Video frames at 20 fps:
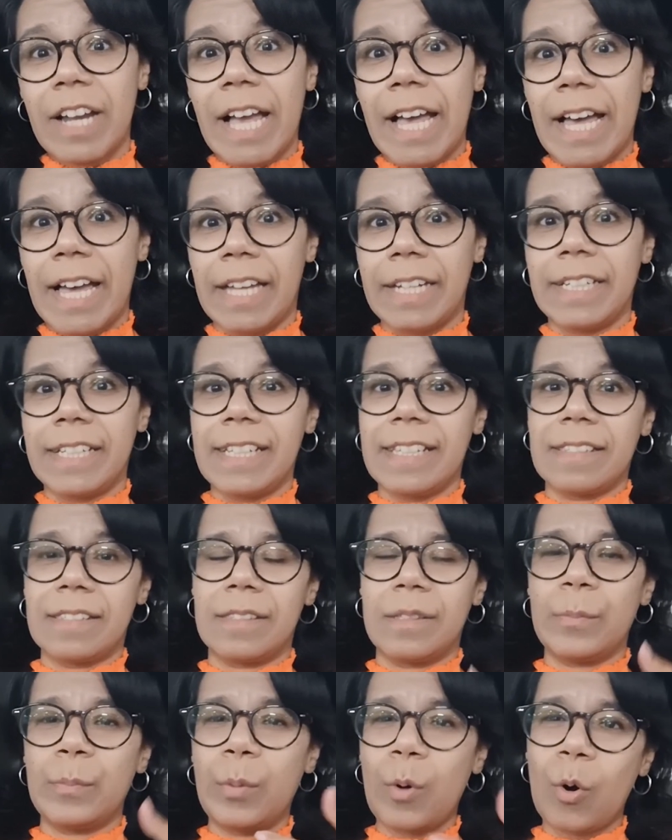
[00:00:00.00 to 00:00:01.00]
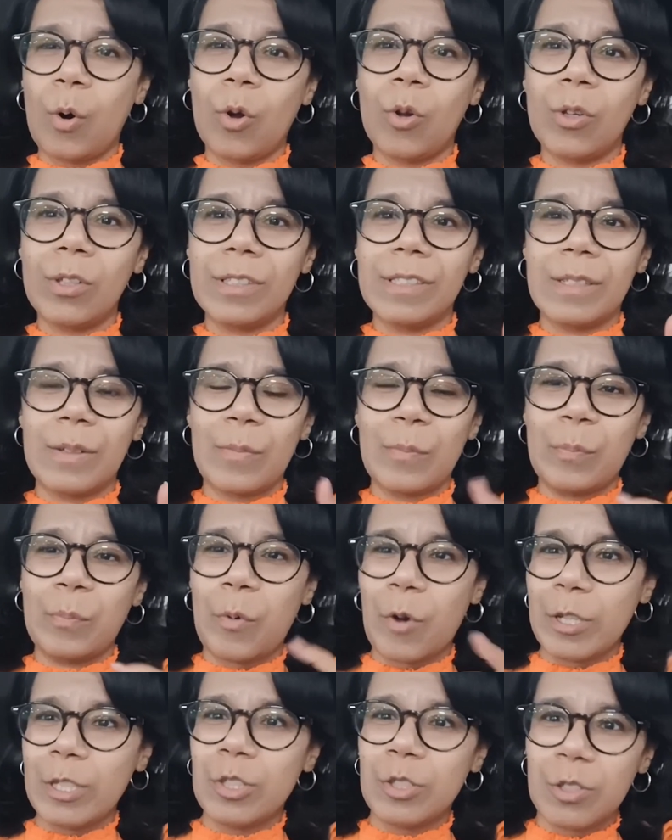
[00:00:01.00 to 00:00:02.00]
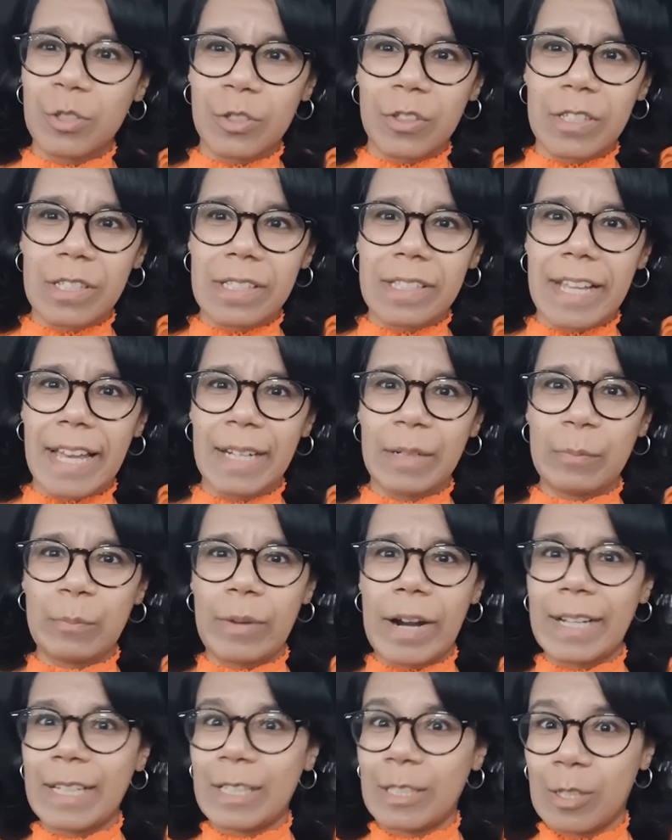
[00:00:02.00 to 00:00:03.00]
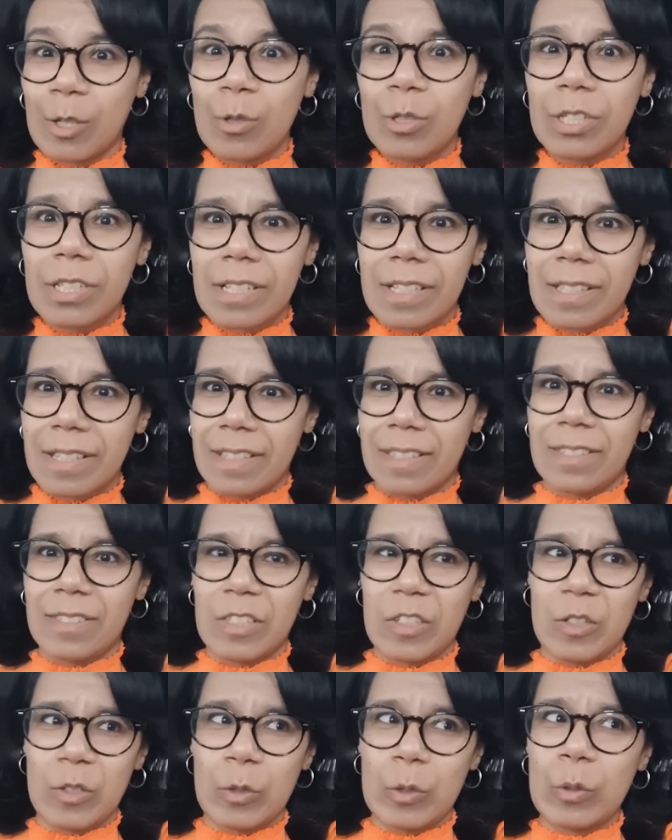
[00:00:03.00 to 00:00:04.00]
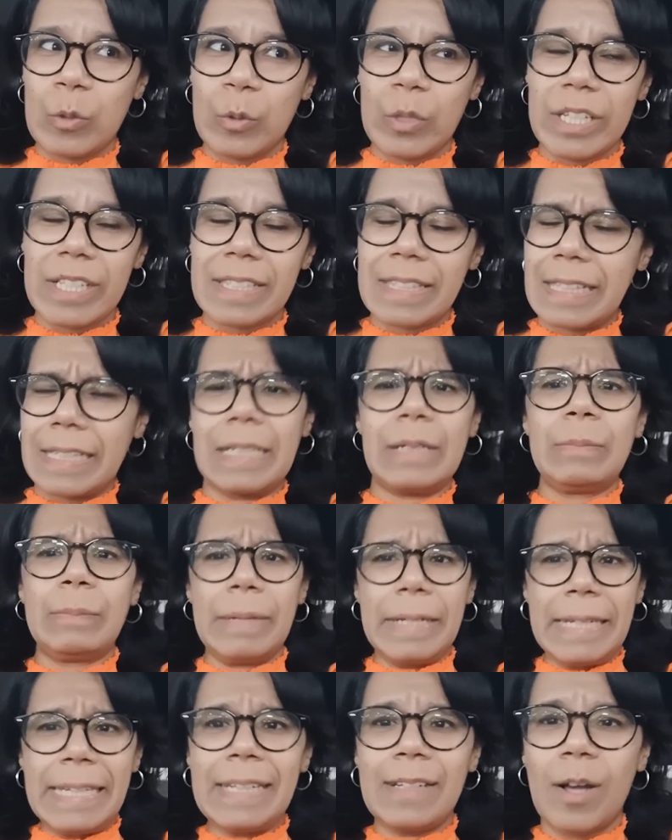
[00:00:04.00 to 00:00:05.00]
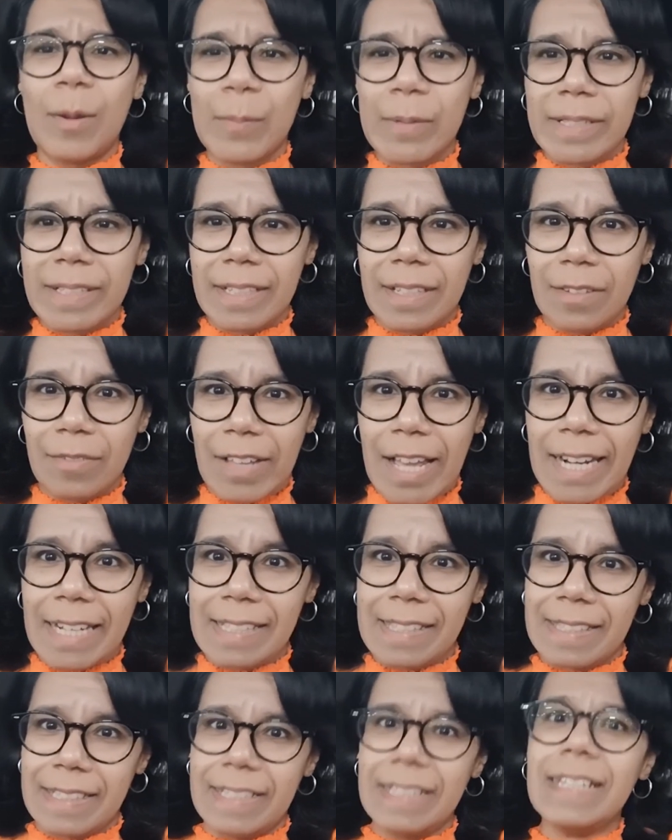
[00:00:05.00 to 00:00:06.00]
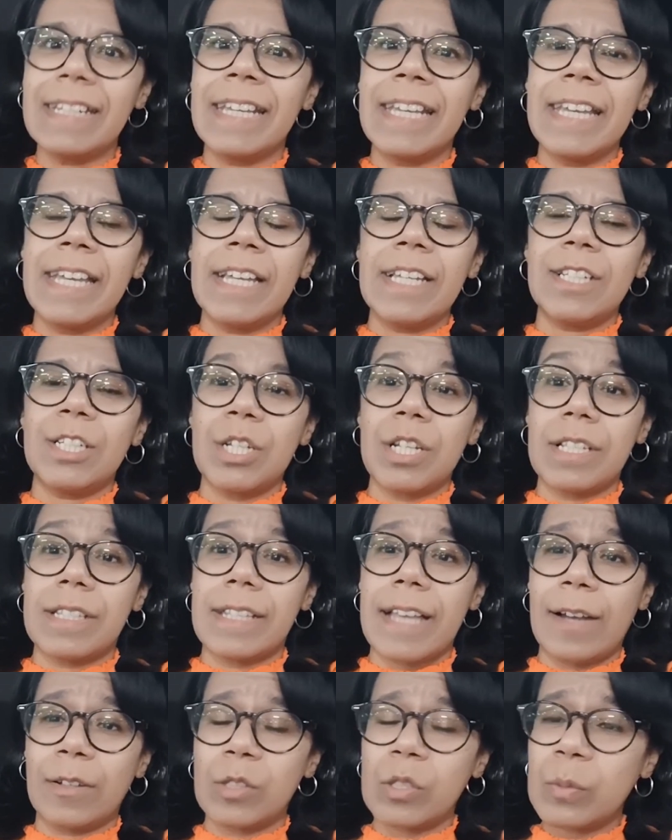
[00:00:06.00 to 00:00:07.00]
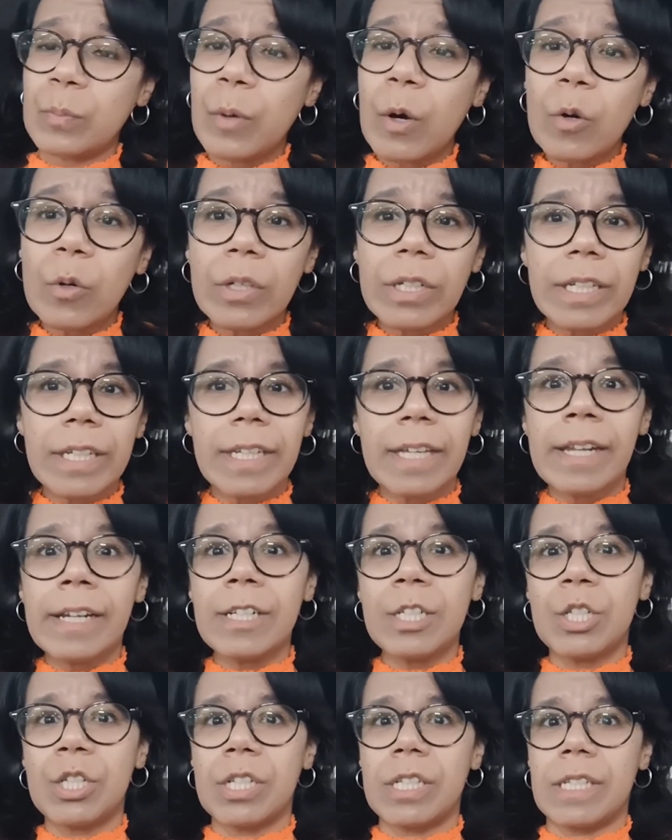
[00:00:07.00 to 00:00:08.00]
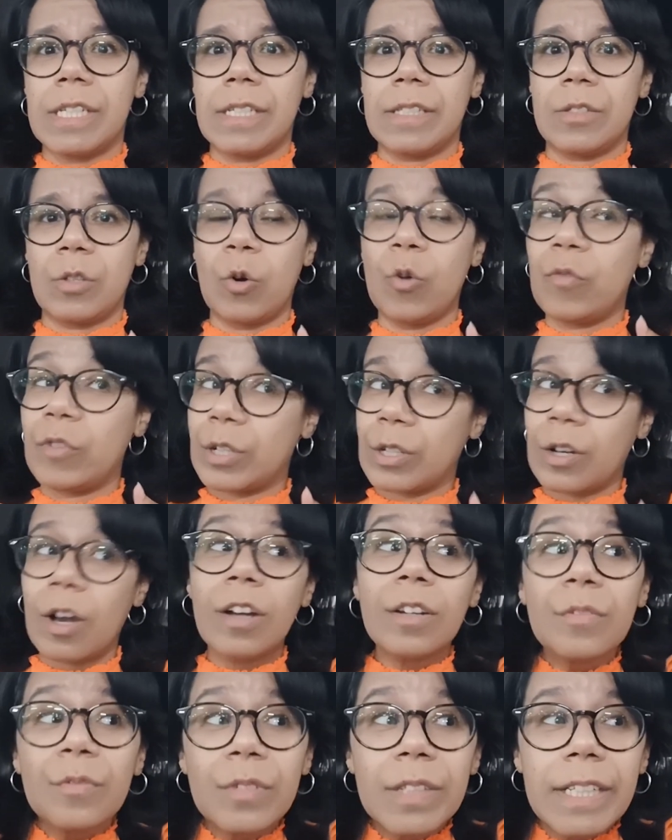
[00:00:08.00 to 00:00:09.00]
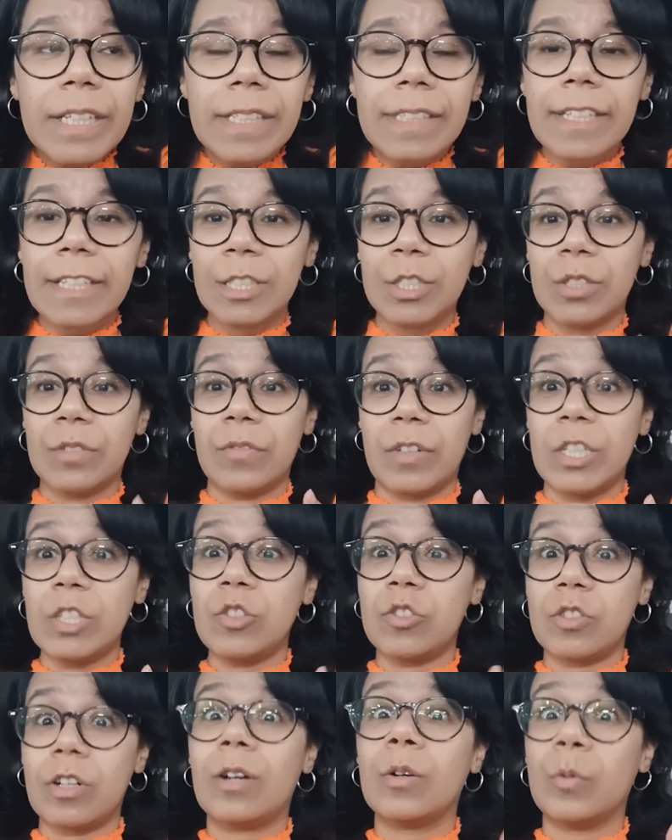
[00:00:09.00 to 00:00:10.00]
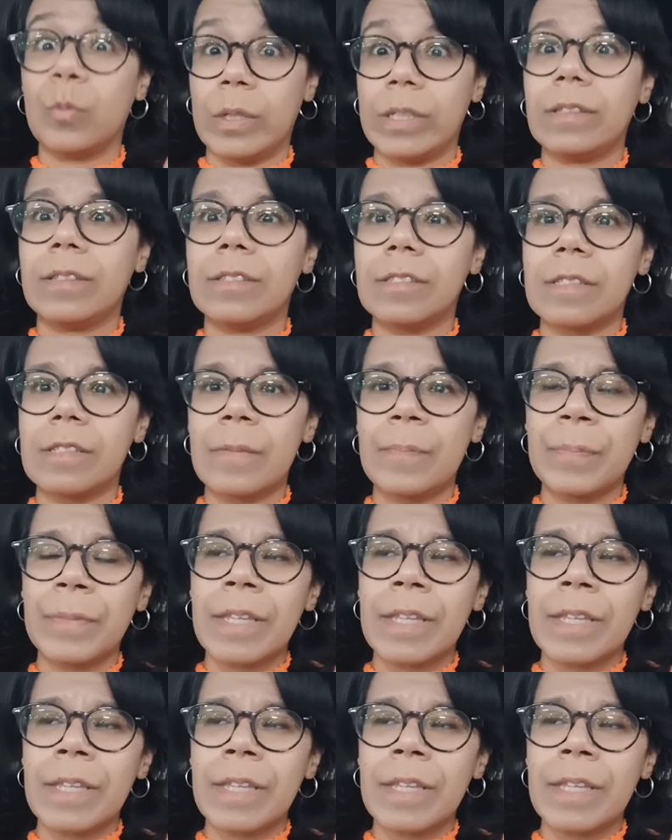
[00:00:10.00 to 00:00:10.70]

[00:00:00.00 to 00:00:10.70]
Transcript: hand, is the bold, boisterous, and braggadocious sister who is the complete opposite of Alison. She's outspoken, she's overconfident, and she's very strong-willed.